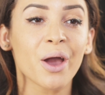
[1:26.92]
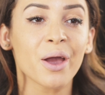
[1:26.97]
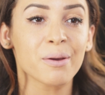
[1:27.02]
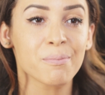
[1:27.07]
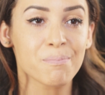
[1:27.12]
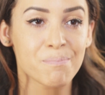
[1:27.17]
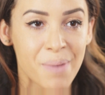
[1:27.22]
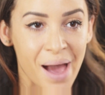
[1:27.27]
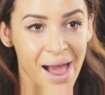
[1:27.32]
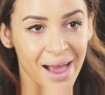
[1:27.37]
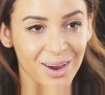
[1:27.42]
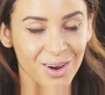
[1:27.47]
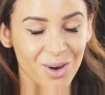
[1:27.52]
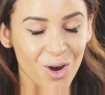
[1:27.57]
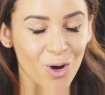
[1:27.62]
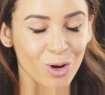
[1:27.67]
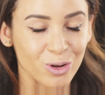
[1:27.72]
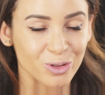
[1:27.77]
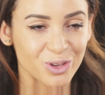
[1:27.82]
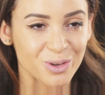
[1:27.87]
going back
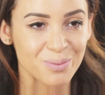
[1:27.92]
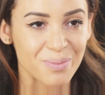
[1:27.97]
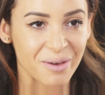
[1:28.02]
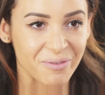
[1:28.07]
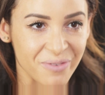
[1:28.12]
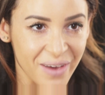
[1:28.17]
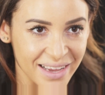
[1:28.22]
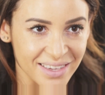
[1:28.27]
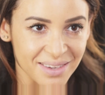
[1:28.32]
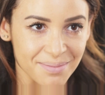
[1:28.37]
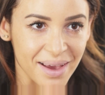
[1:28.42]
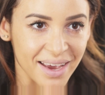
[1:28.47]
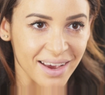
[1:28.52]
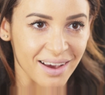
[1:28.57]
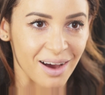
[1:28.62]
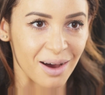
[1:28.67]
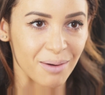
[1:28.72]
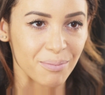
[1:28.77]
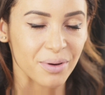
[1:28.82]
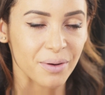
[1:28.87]
onto my face makeup.